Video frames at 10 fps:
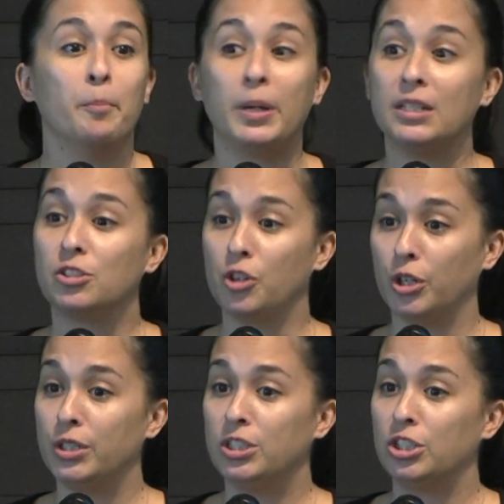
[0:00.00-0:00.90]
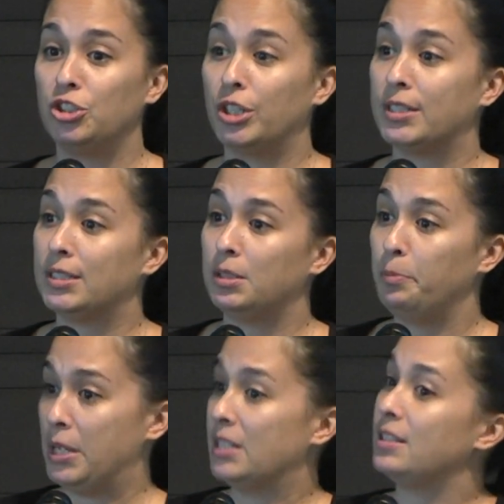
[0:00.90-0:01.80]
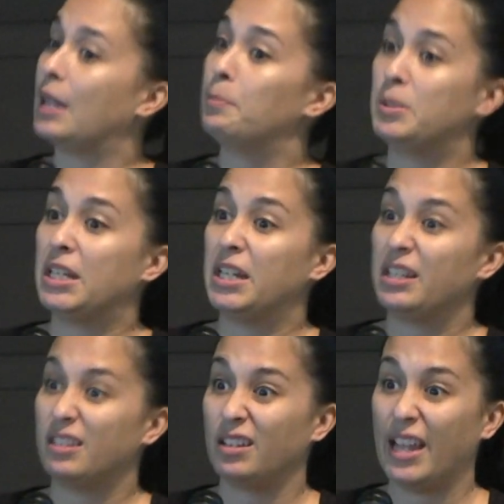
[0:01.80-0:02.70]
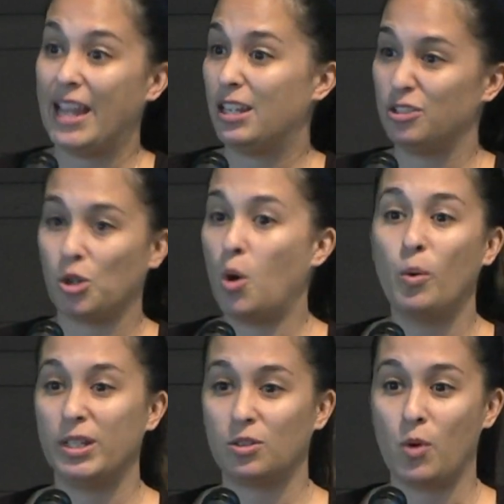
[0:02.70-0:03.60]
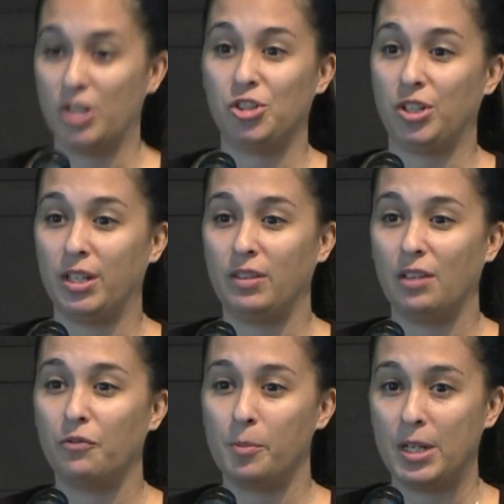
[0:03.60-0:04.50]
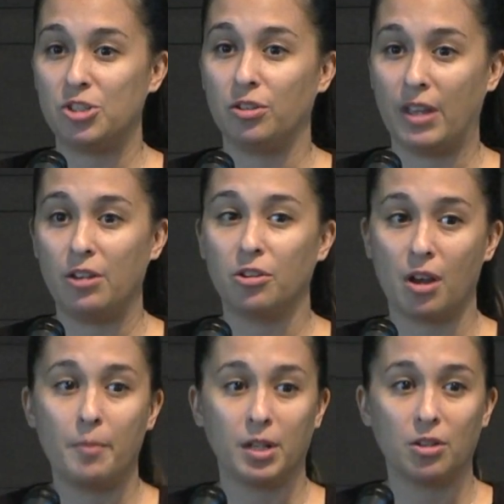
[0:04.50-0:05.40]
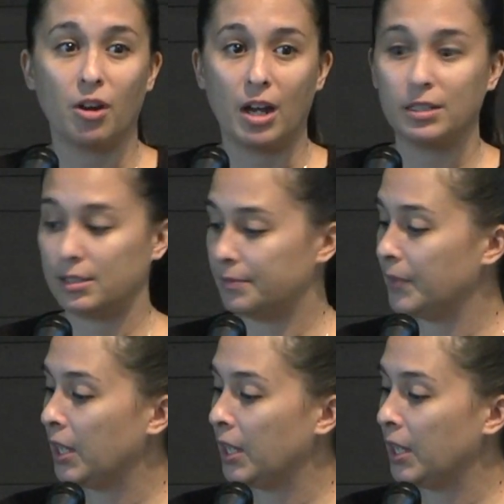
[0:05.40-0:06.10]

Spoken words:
but it's good to just be a skeptic and always question the information that you're coming across.